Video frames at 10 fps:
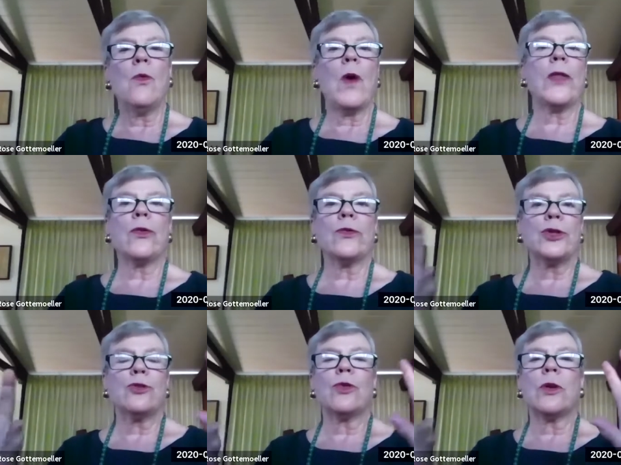whether
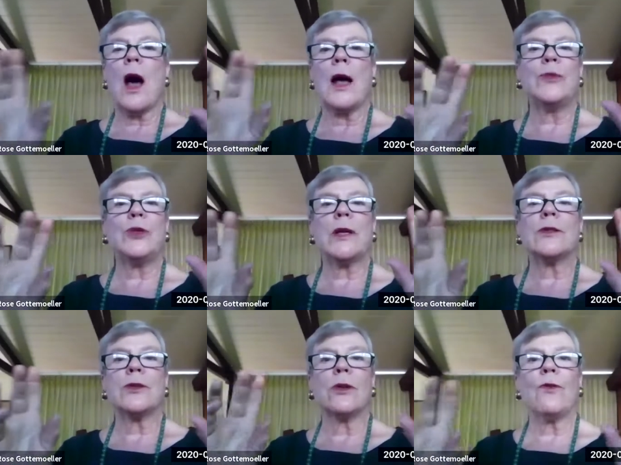certain
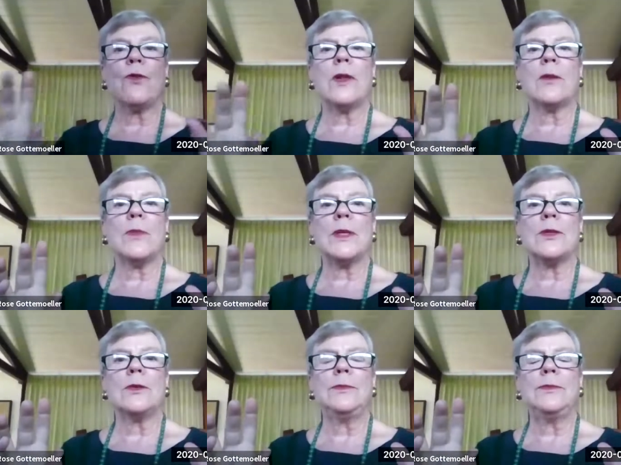objects on the front of the
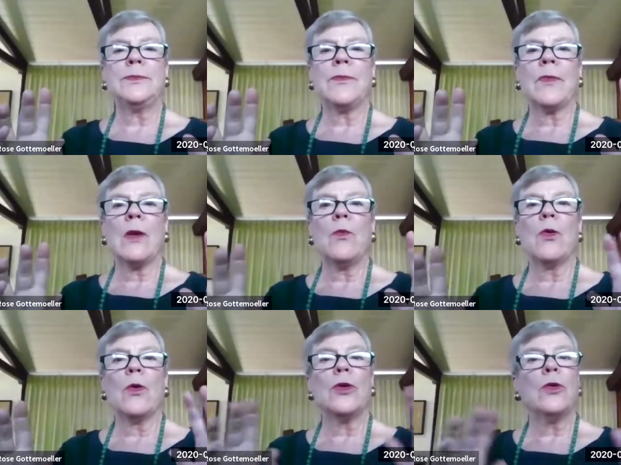missile
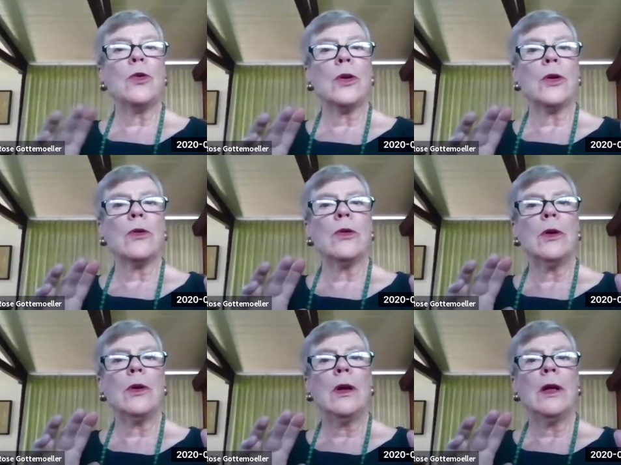were nuclear